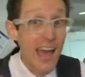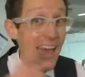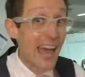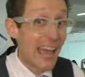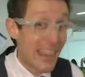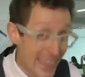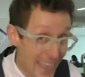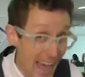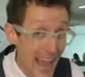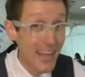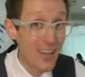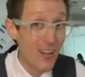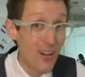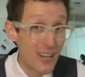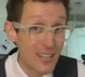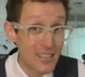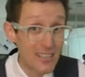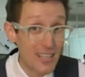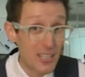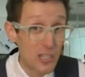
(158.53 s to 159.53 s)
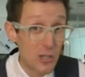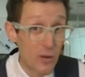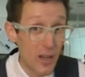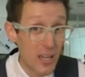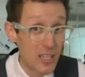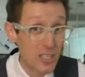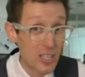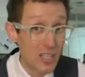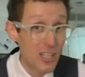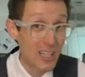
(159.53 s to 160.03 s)
In that kind of
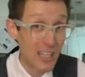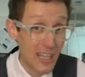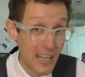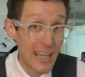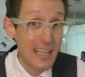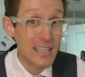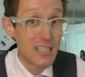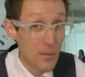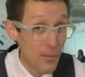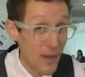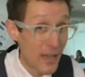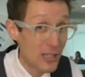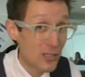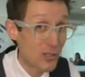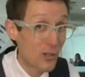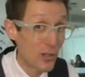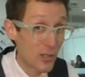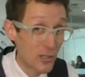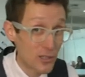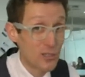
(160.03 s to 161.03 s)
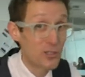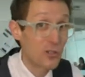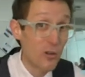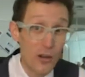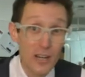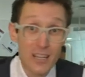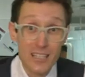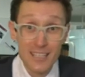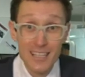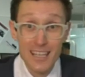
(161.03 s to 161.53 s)
situation, you need to make sure your
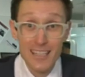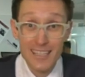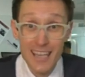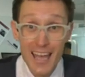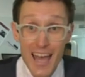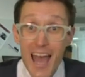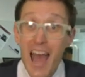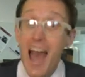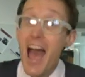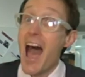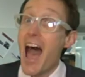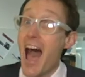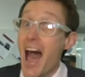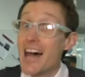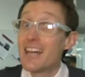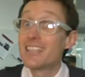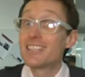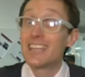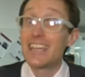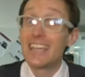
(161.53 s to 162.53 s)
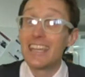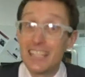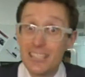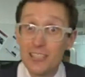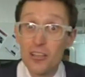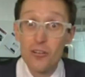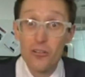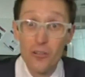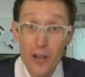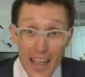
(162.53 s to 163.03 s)
storage center has
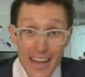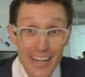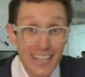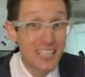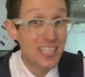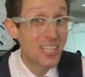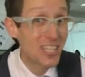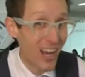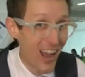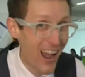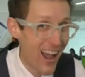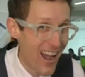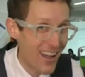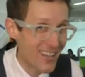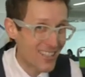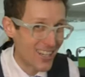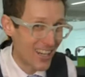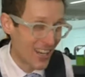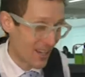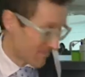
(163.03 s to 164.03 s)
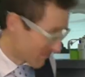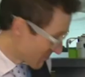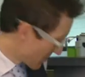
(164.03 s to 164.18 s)
integrated charging,